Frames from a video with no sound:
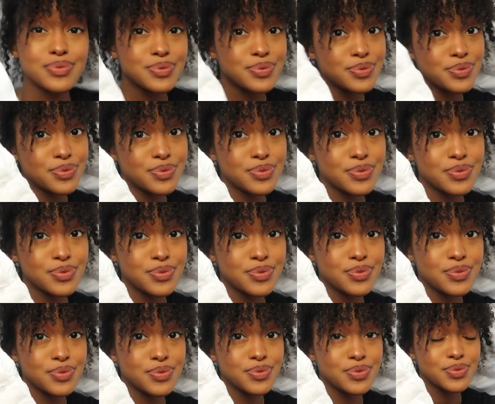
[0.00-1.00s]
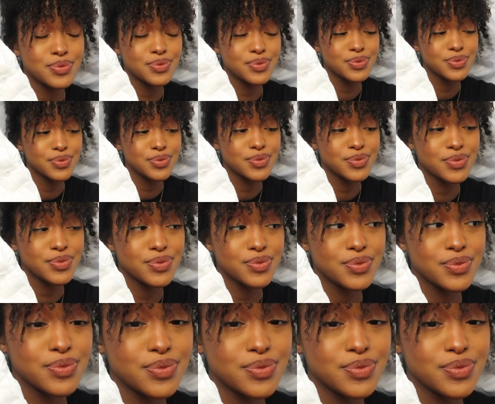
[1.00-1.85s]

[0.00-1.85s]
Nothing is said.